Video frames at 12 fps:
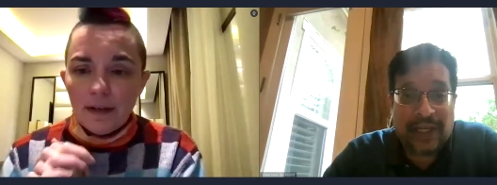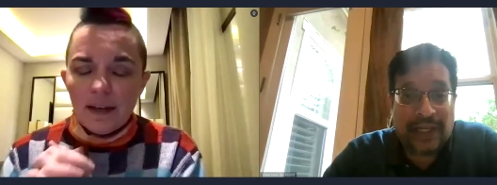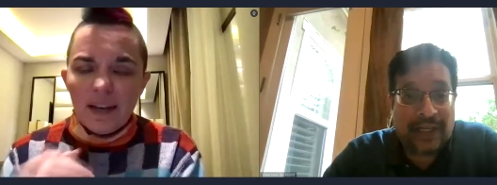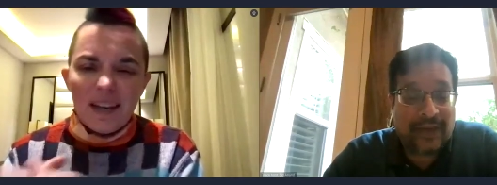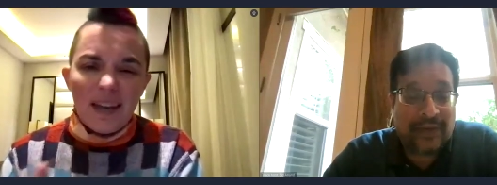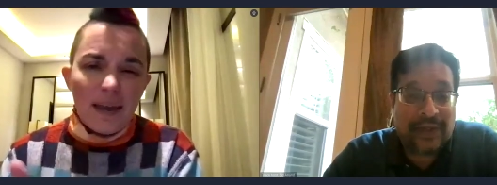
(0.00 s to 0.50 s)

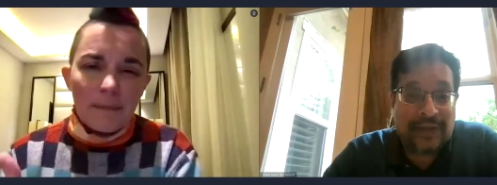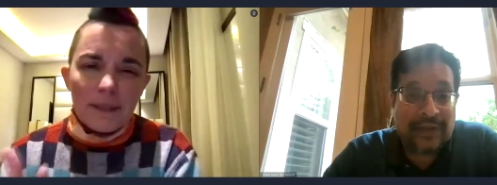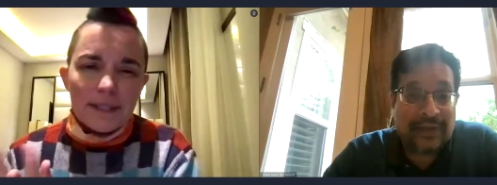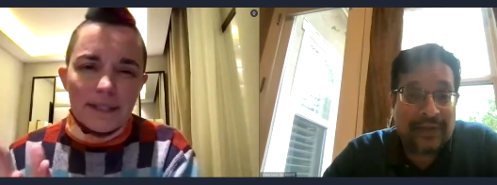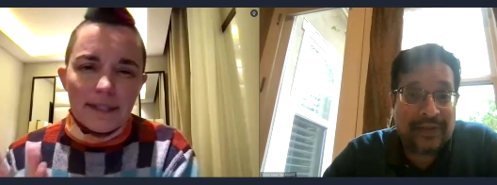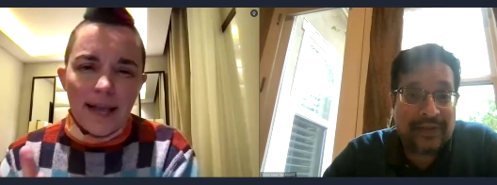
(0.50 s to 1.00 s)
Speaker 1: great. I am
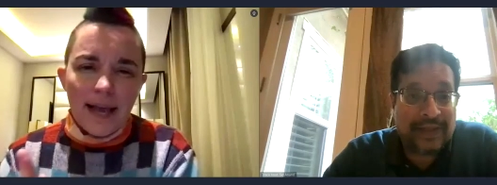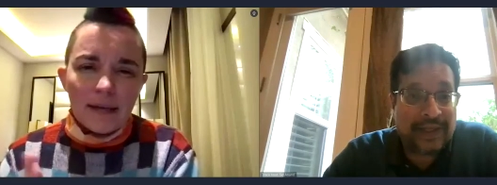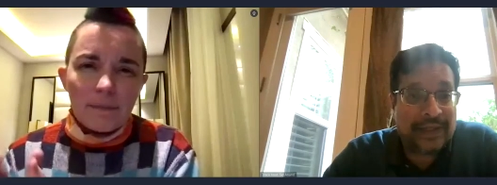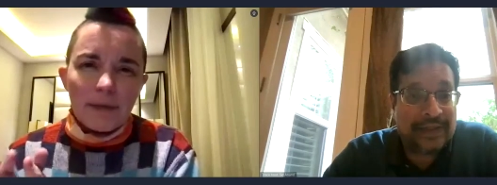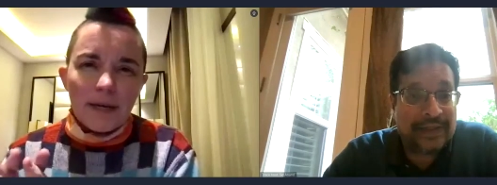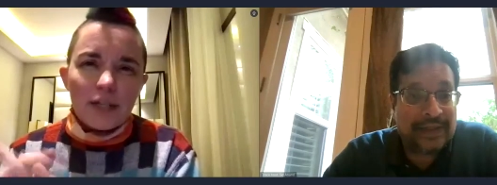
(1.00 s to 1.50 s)
in
Speaker 2: the
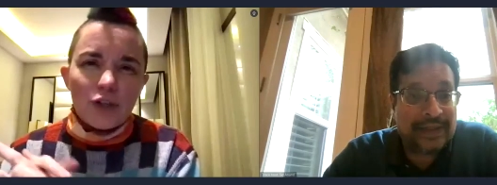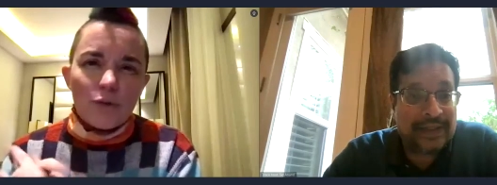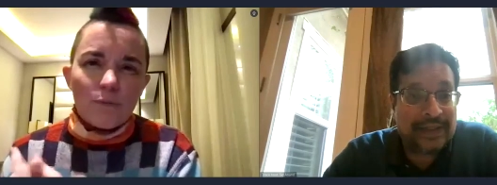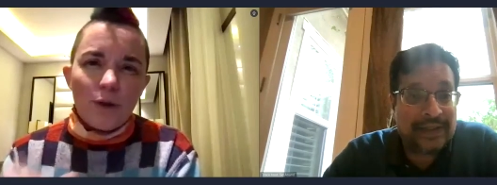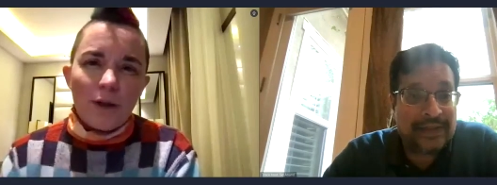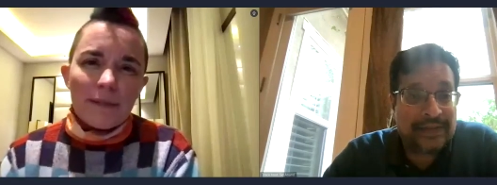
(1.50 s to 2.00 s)
Slack, but I
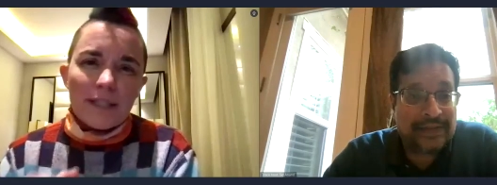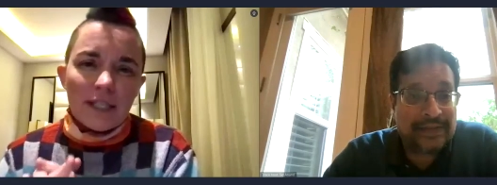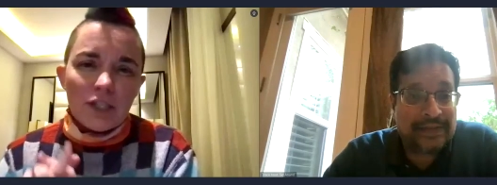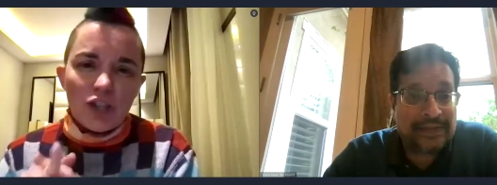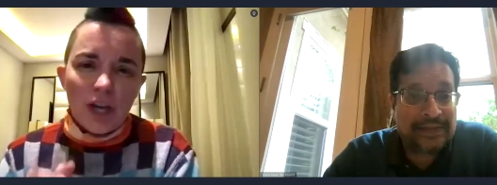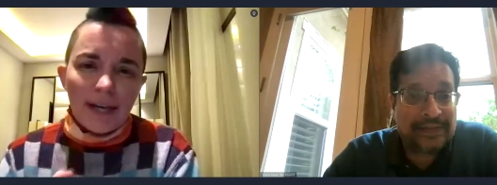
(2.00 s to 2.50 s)
don't promise
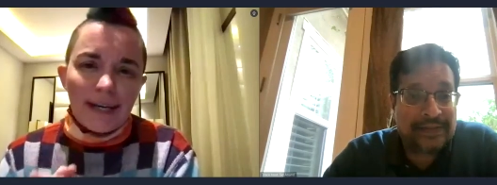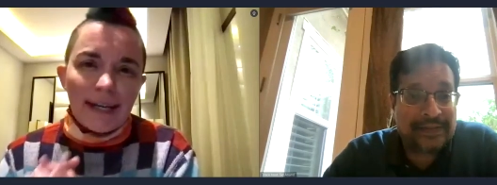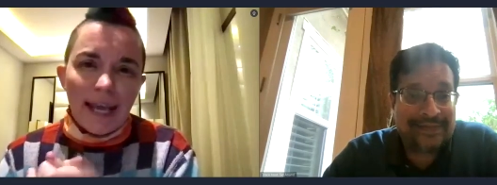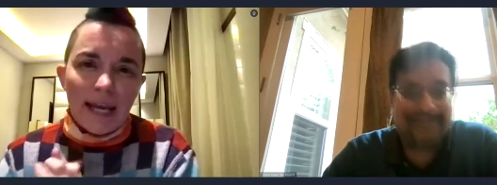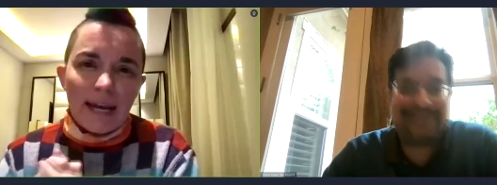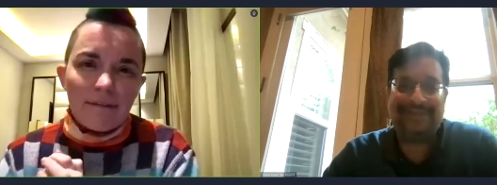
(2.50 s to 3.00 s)
to check it
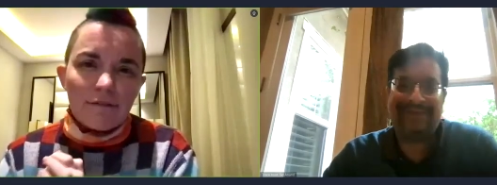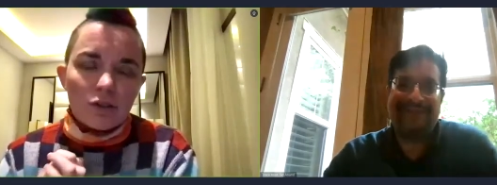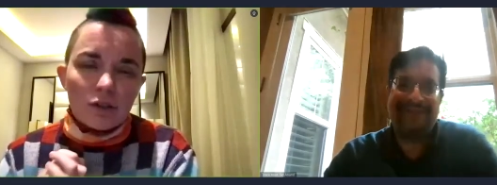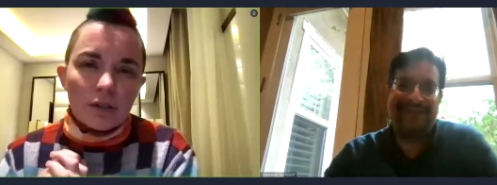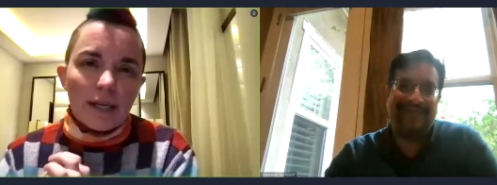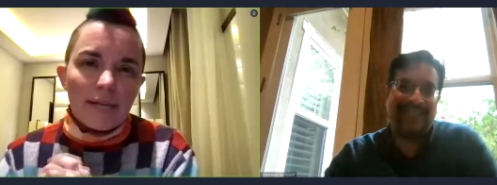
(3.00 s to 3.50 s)
again
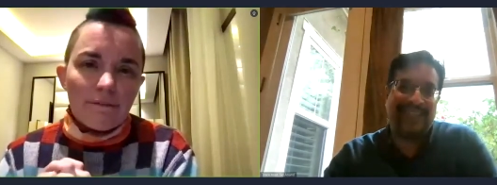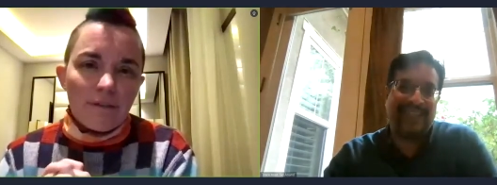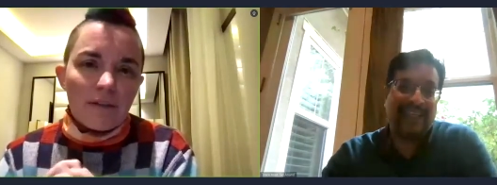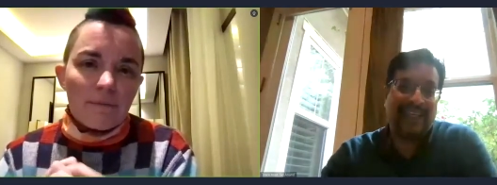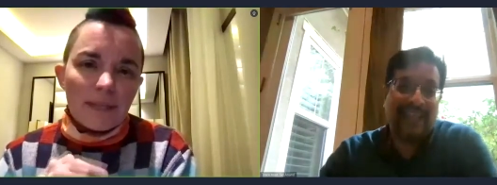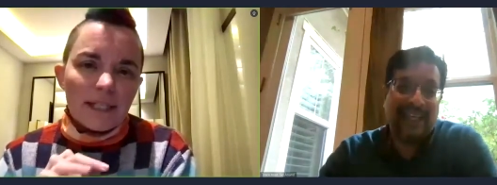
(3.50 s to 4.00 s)
after like
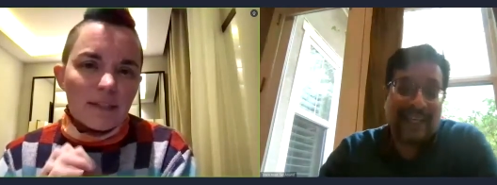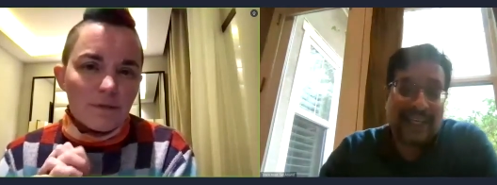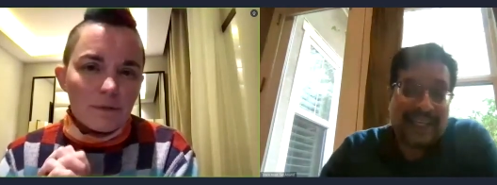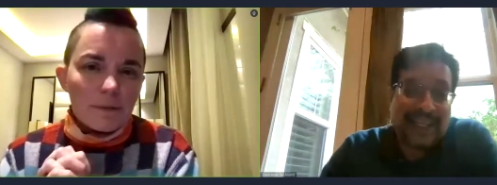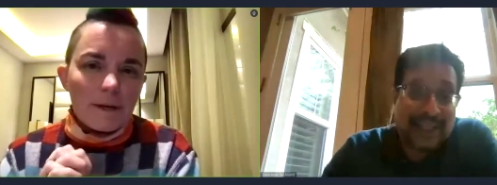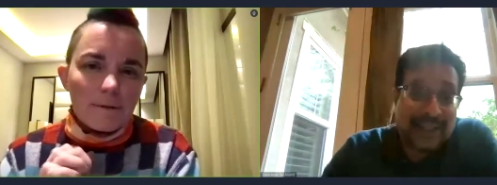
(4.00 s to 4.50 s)
five minutes
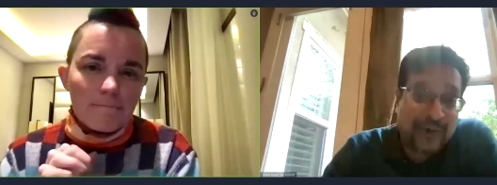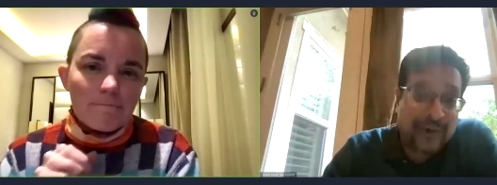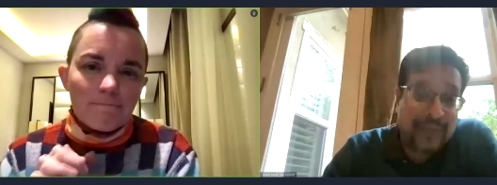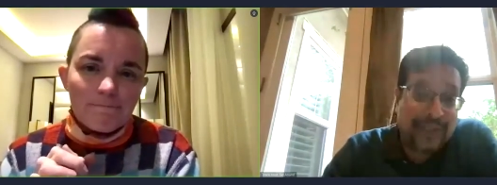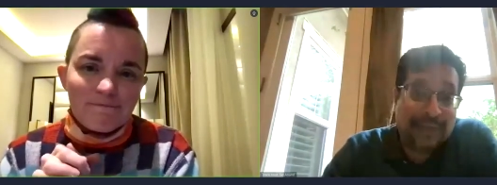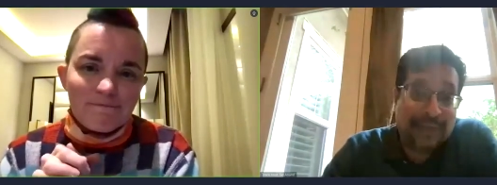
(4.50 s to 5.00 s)
from now.
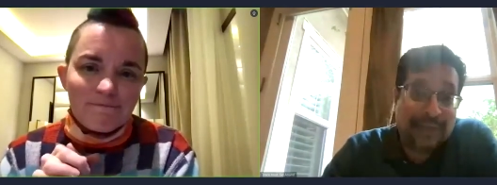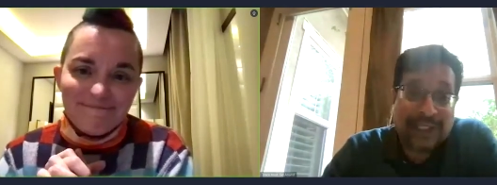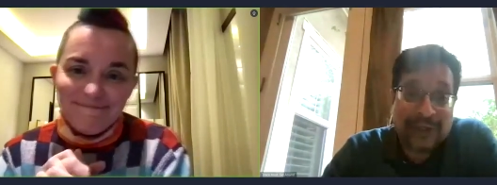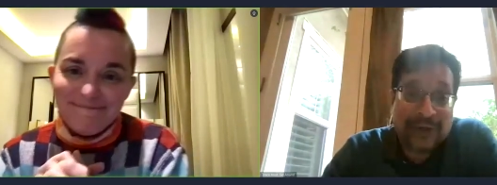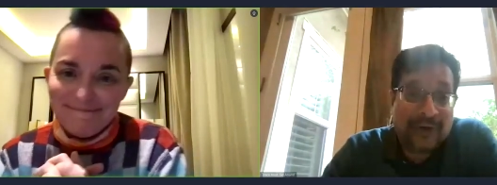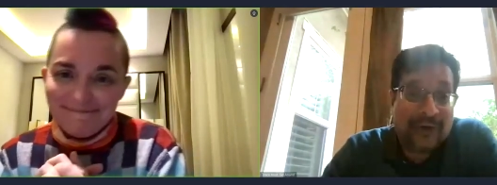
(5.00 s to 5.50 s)
Speaker 1: You're a busy
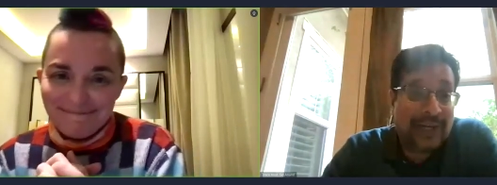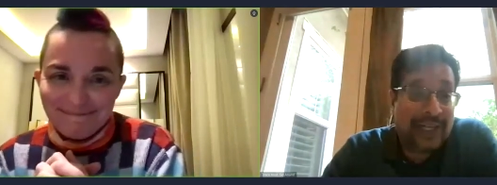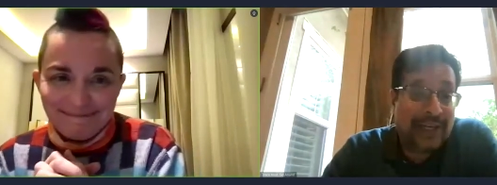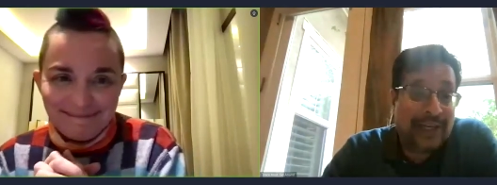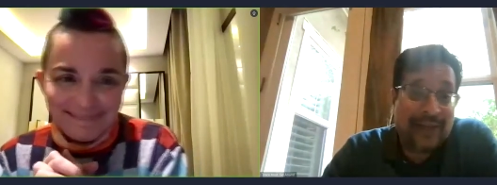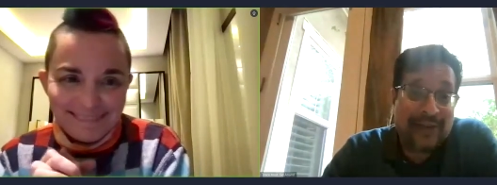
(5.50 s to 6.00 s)
person. You're
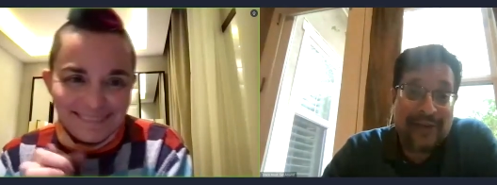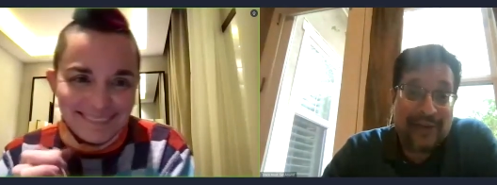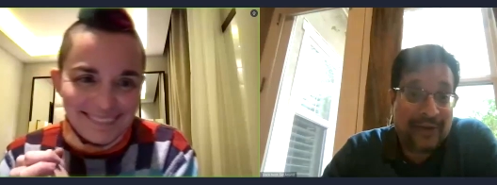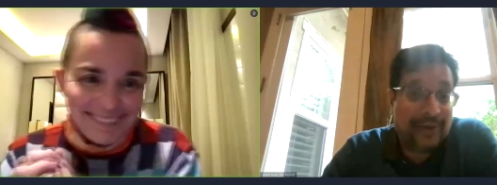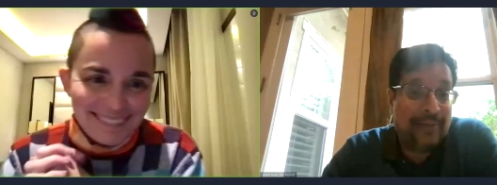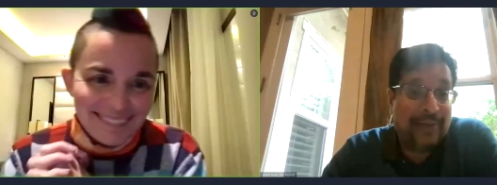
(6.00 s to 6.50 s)
already at another.
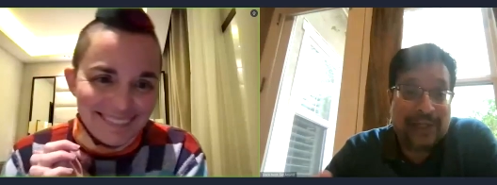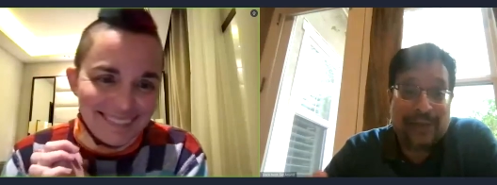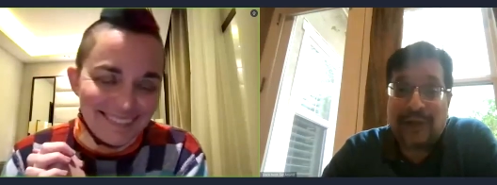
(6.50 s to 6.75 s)
You're at